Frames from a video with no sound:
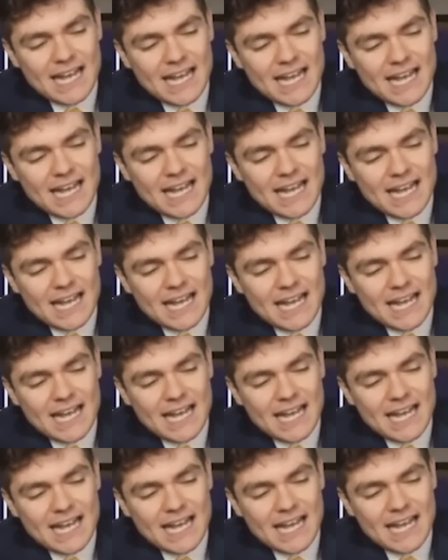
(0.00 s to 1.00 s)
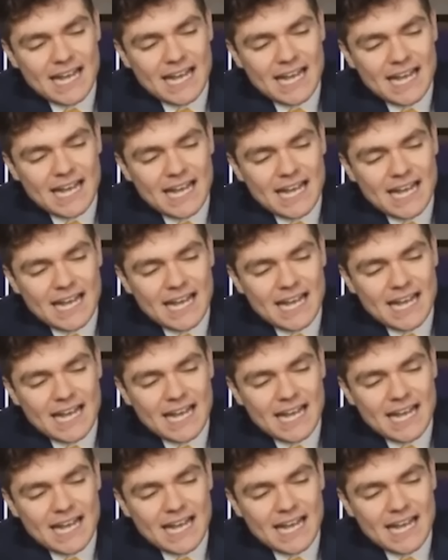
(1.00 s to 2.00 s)

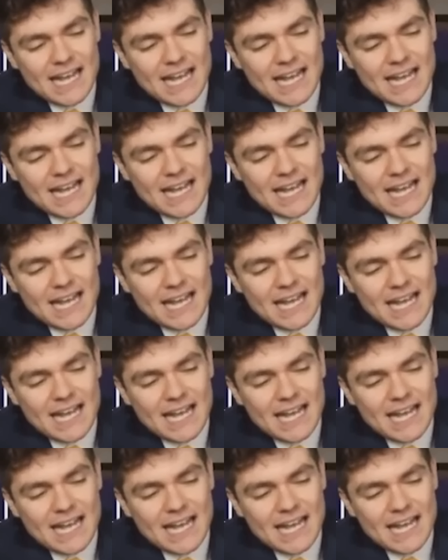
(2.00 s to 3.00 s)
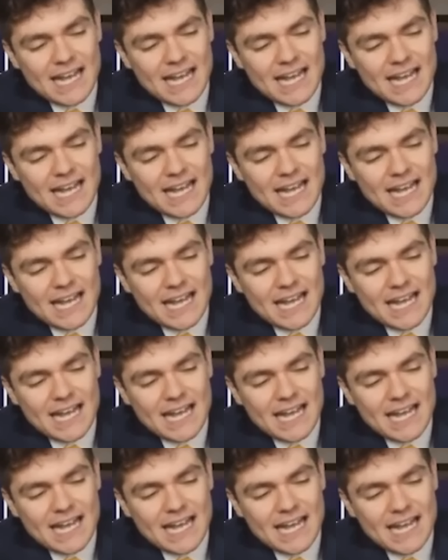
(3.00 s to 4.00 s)

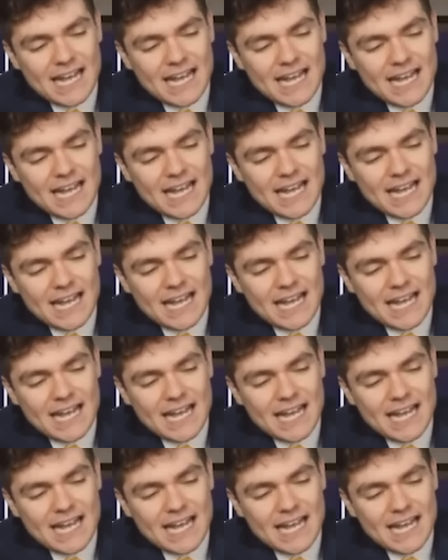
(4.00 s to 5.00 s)
This person isn't speaking.